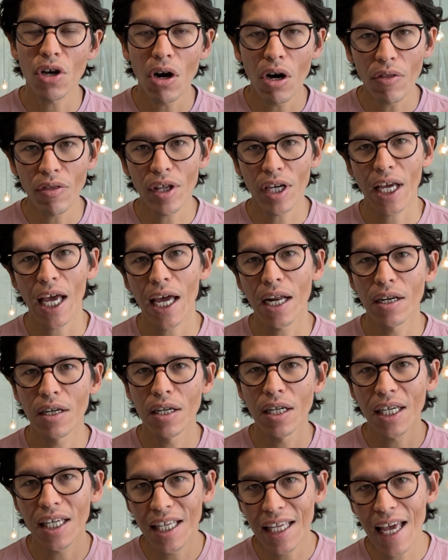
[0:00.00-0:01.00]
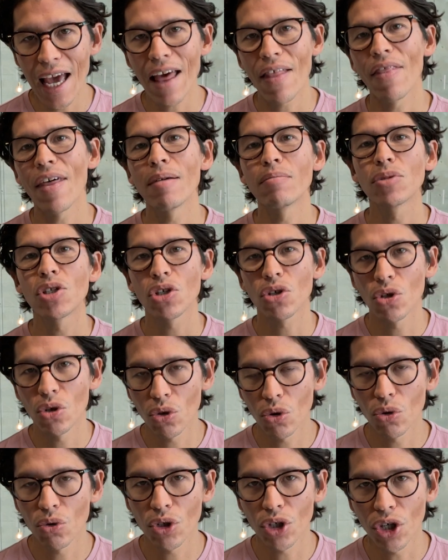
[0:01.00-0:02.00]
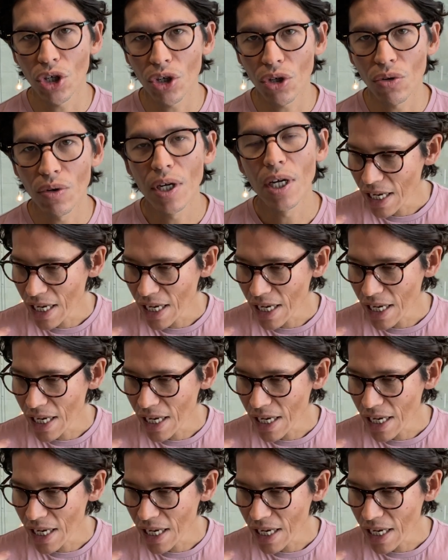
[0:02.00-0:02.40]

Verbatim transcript: on the candidate, get them to call you.